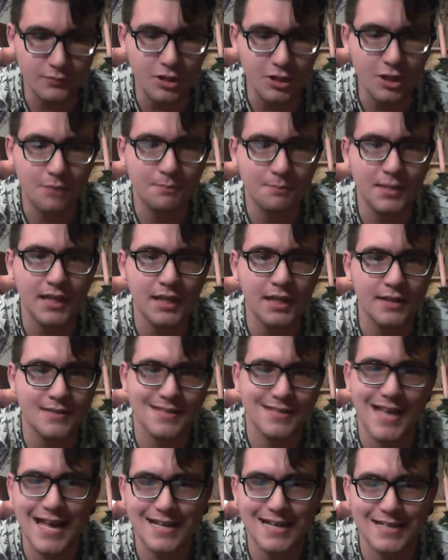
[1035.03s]
because
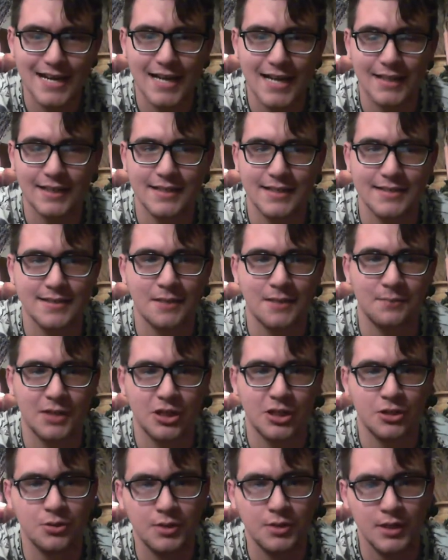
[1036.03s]
that deck is
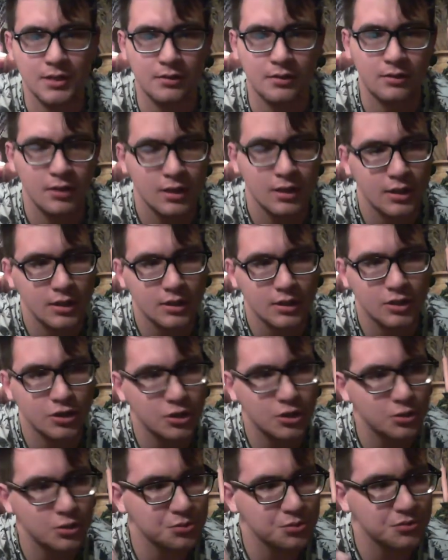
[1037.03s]
something you can
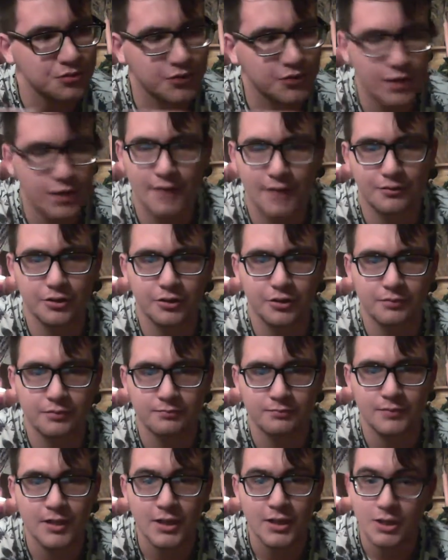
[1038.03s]
use forever.
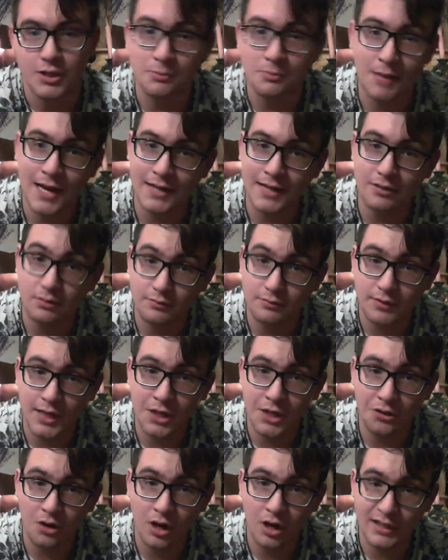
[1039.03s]
You might
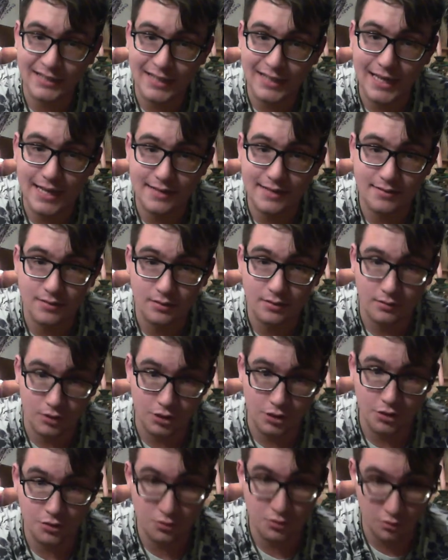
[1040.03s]
later on get
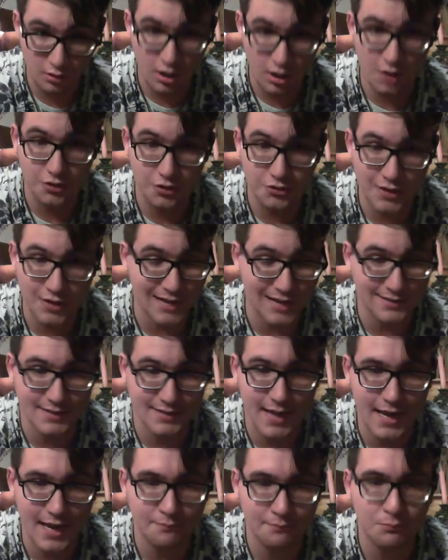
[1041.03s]
other decks.
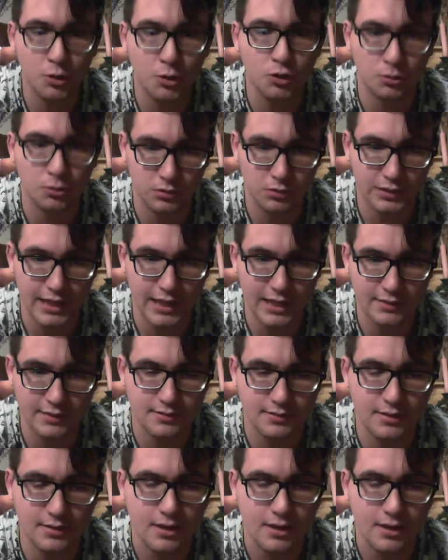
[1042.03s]
I have multiple decks.